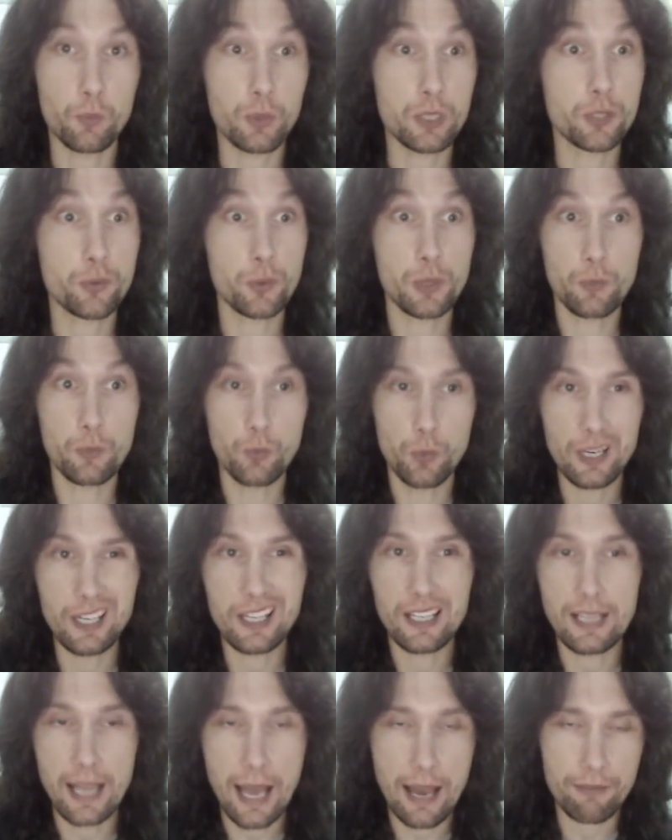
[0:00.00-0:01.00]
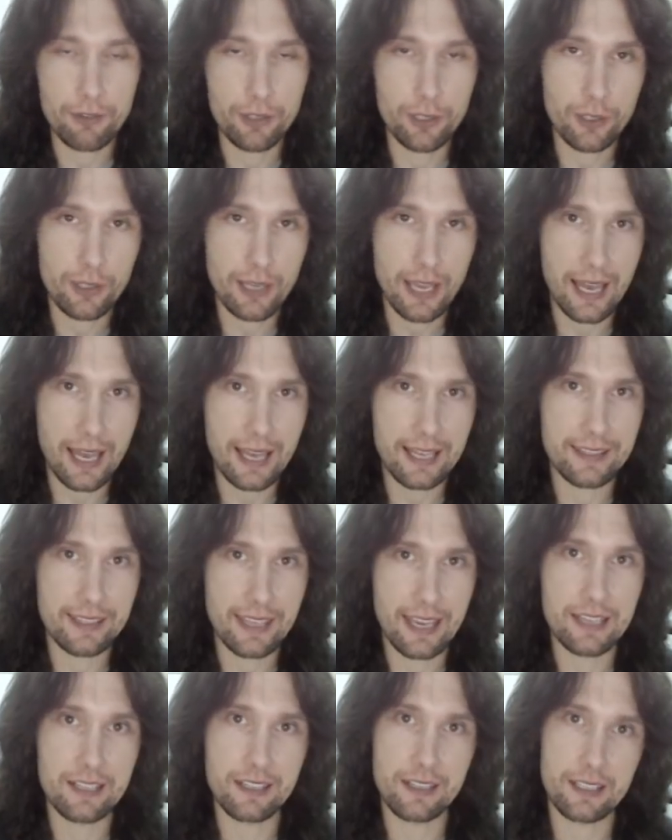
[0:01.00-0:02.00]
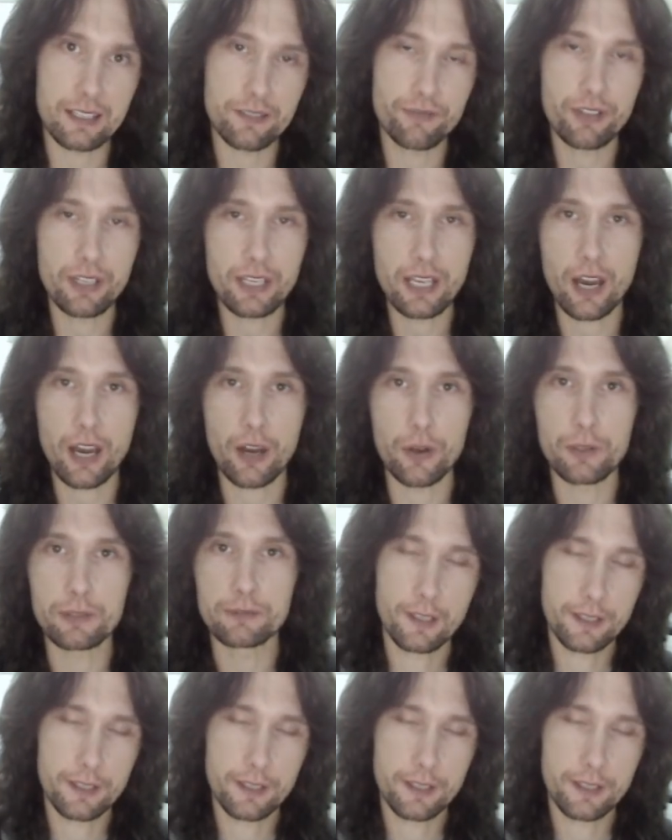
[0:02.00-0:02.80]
which we will have a look at the end of this video.